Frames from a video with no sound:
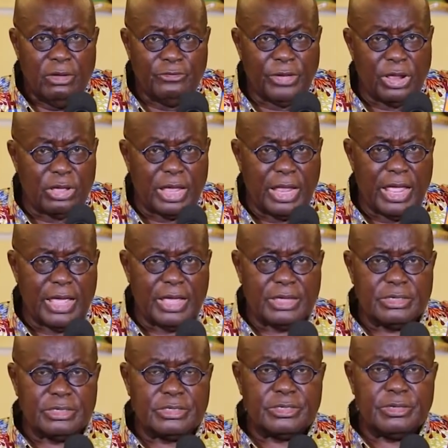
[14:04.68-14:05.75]
Fellow
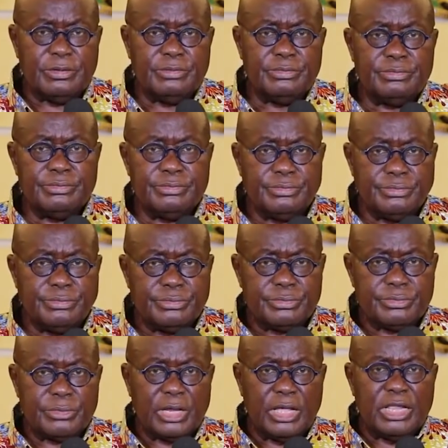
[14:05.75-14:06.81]
Ghanaians,
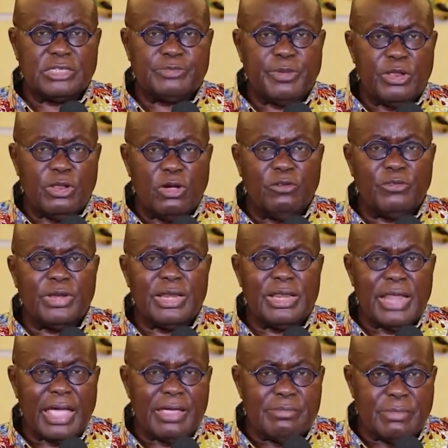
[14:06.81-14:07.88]
it has been over
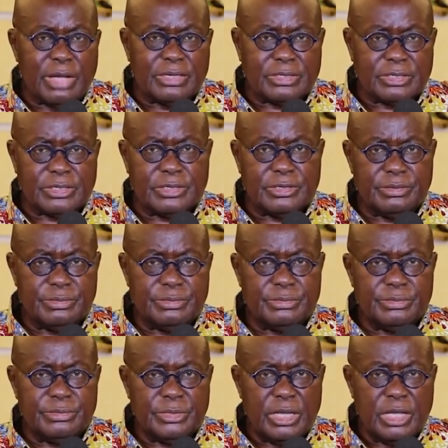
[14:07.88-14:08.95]
9 months
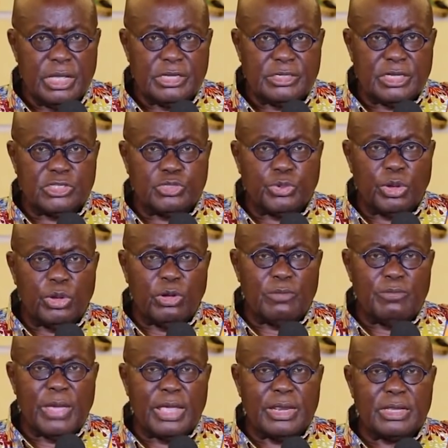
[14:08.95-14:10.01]
since we all
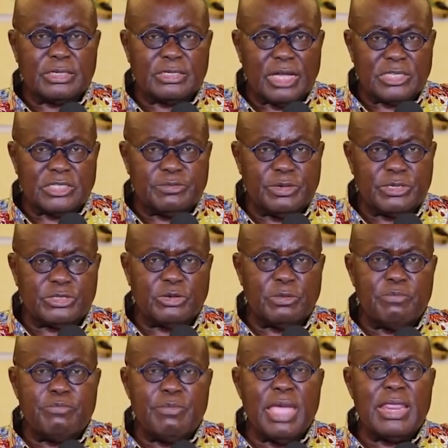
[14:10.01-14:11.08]
made adjustments to
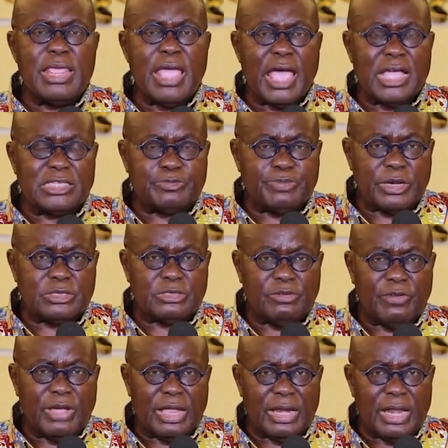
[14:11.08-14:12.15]
many aspects
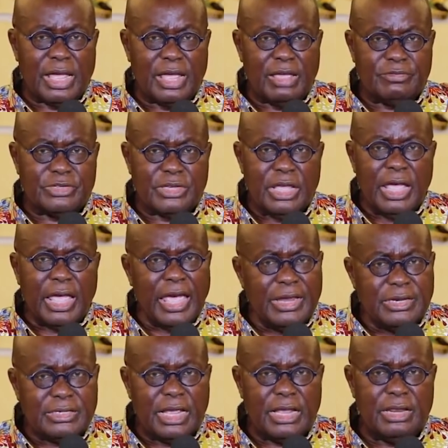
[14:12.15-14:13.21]
of our lives
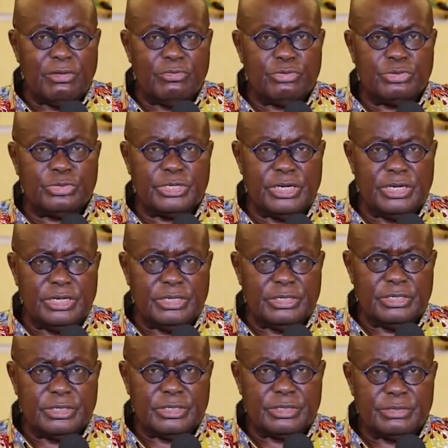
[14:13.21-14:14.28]
and daily
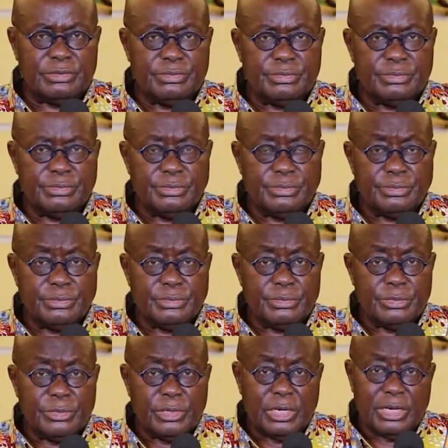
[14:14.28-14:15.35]
routines.
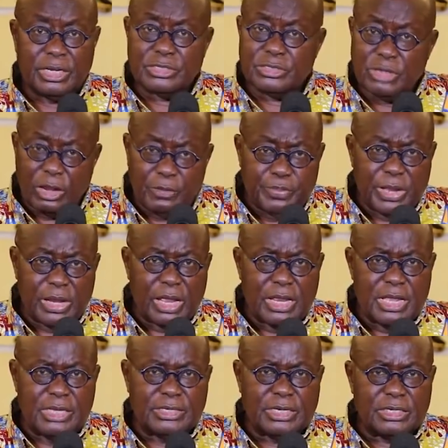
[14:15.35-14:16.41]
It has not been an
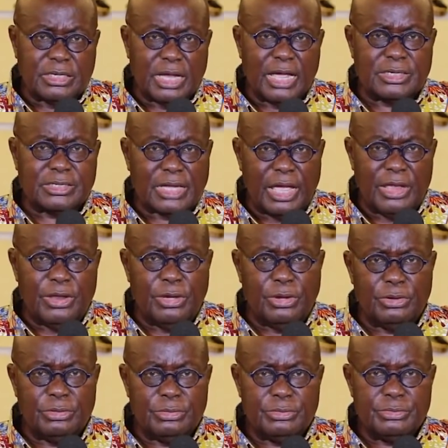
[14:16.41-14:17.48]
easy task, I know.